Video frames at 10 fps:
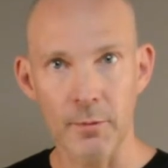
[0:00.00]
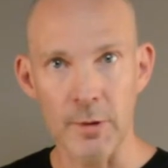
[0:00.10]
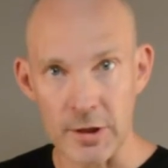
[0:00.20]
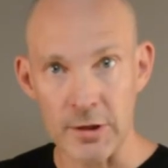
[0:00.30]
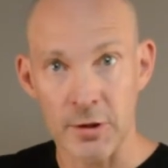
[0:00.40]

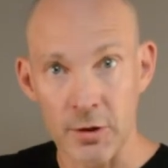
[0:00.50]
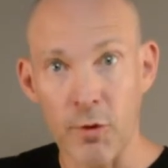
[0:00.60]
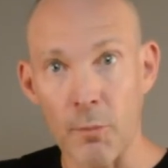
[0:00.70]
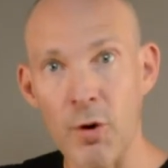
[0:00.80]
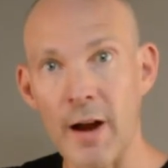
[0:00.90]
which is good
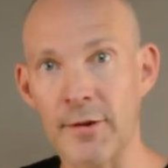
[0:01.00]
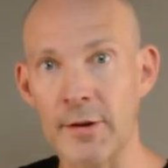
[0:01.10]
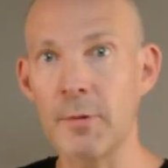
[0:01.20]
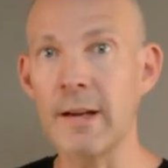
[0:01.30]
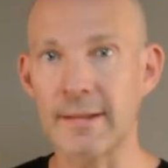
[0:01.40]
for
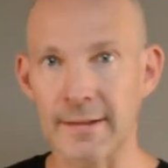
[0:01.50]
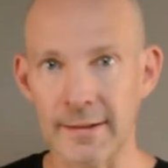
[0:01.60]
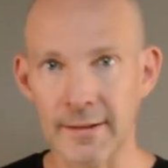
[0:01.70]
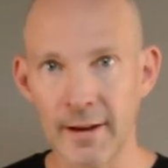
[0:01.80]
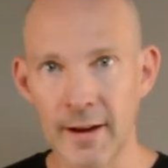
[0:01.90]
privacy reasons.